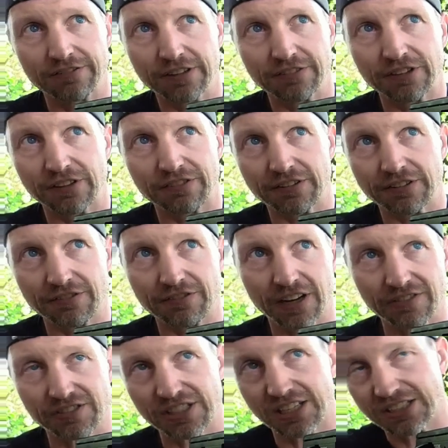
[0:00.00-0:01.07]
50,
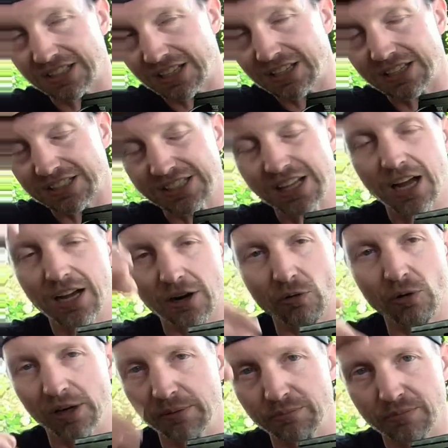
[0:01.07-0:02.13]
55, 60, it's not
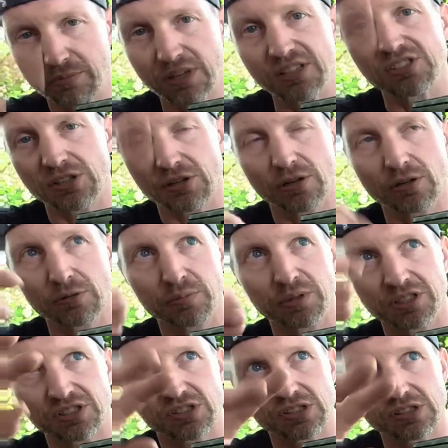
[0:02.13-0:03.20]
quite a zero, but
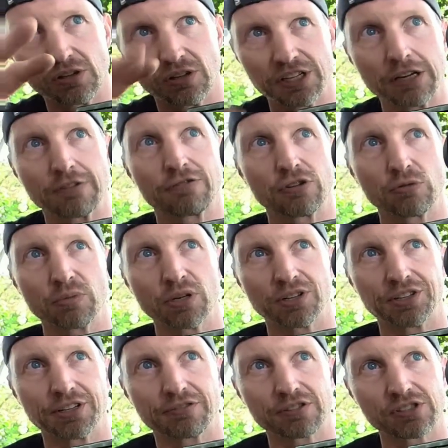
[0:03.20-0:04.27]
it's only a few mil
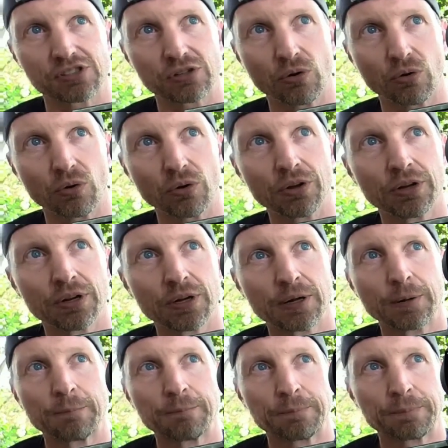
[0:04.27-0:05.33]
difference in hold.
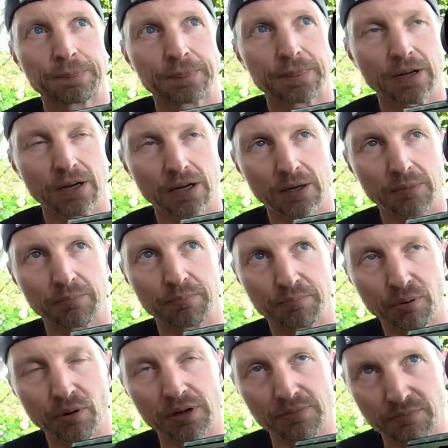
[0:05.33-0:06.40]

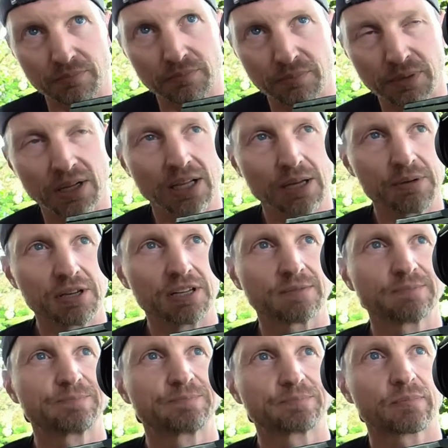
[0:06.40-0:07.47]
Point mil, I mean.
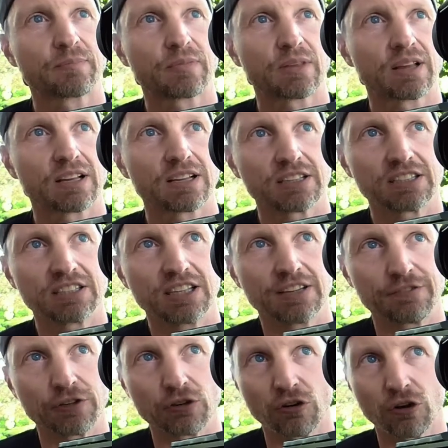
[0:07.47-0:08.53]

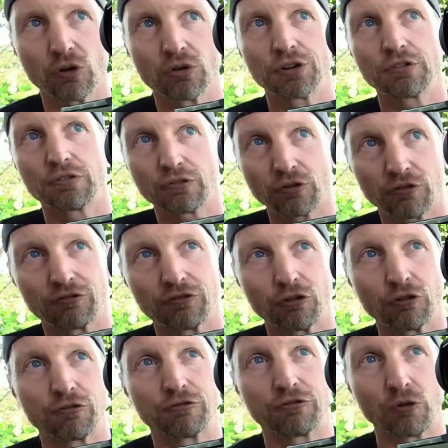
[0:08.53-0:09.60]
If you hold a
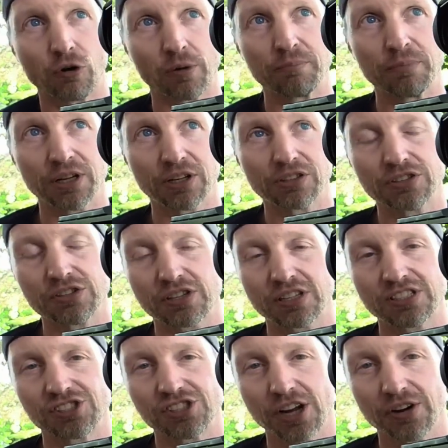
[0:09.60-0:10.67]
full 4 mil, you
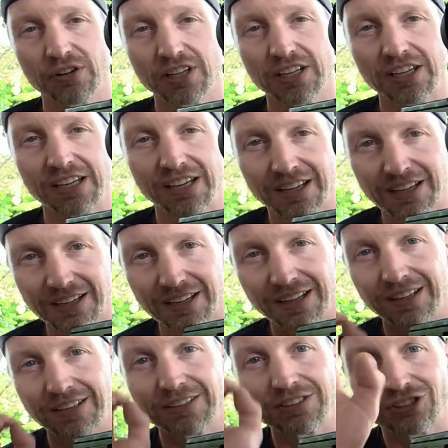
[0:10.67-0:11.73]
can generally
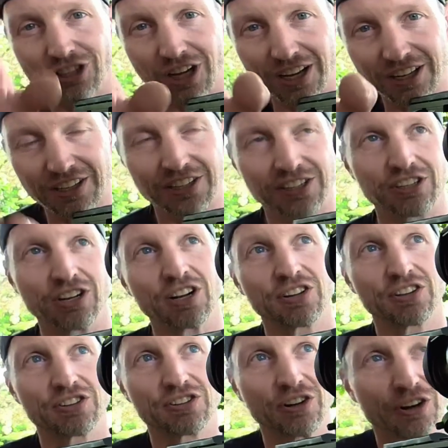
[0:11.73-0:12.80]
shotgun it onto
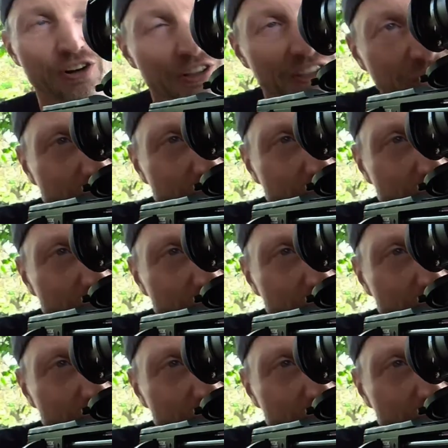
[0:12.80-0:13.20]
the target.